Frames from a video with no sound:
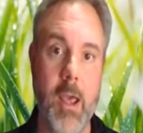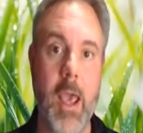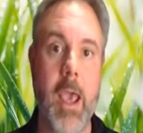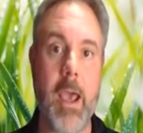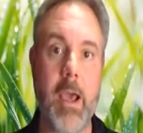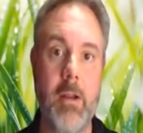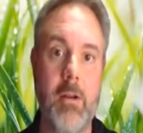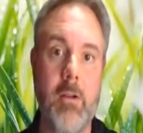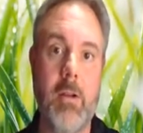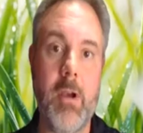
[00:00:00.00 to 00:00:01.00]

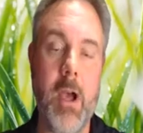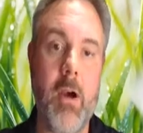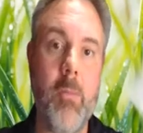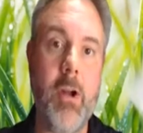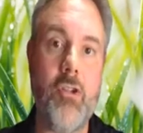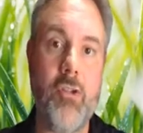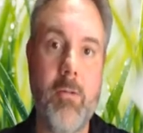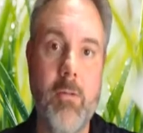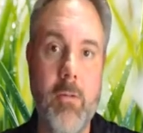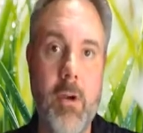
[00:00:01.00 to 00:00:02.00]
and how
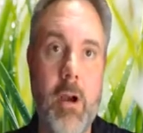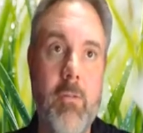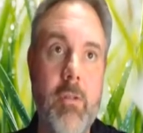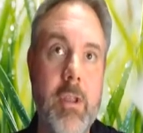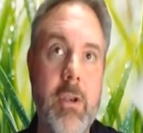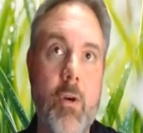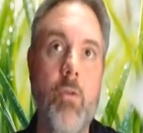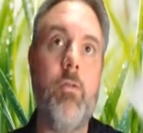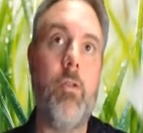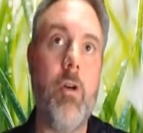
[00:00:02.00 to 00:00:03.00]
much of the
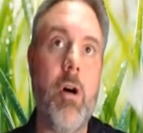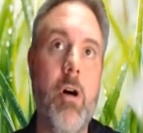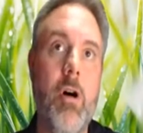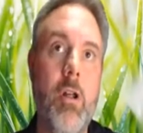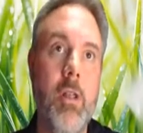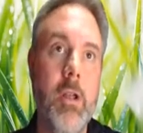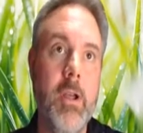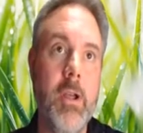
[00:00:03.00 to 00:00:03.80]
overall